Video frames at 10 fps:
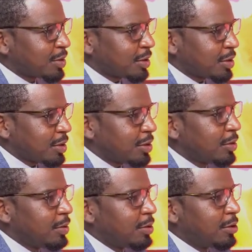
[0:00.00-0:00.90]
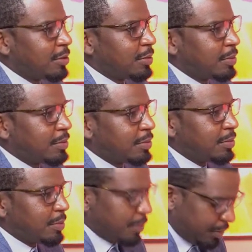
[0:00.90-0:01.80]

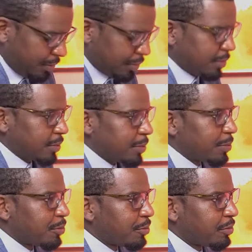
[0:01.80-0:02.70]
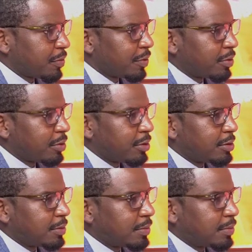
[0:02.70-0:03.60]

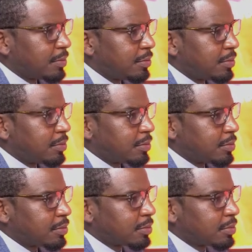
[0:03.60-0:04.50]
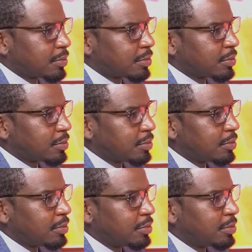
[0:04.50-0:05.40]

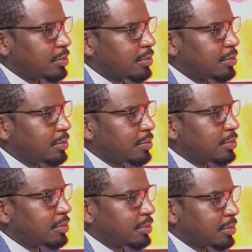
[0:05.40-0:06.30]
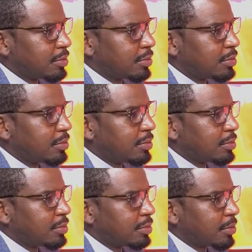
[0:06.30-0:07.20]

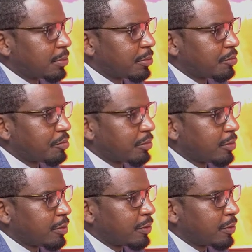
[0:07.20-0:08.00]
(silent)